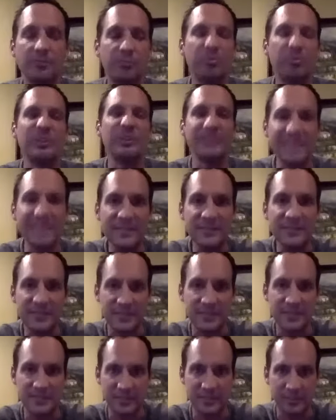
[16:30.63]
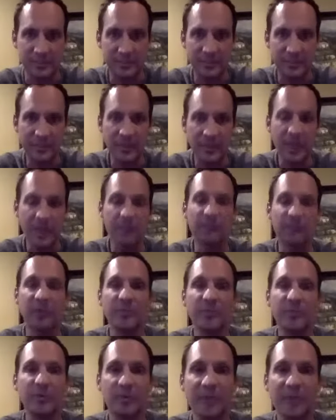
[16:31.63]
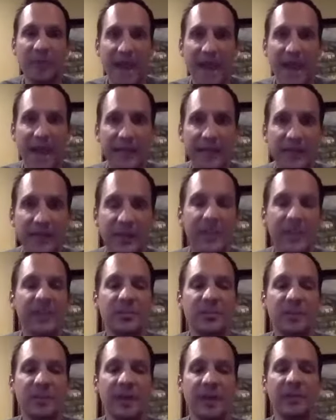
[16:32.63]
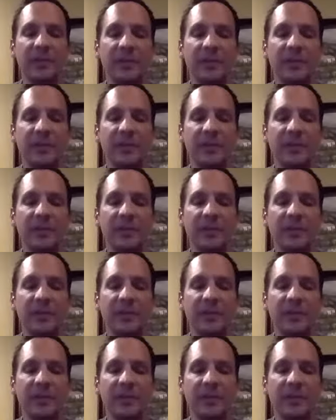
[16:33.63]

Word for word: belief systems from your past is by going,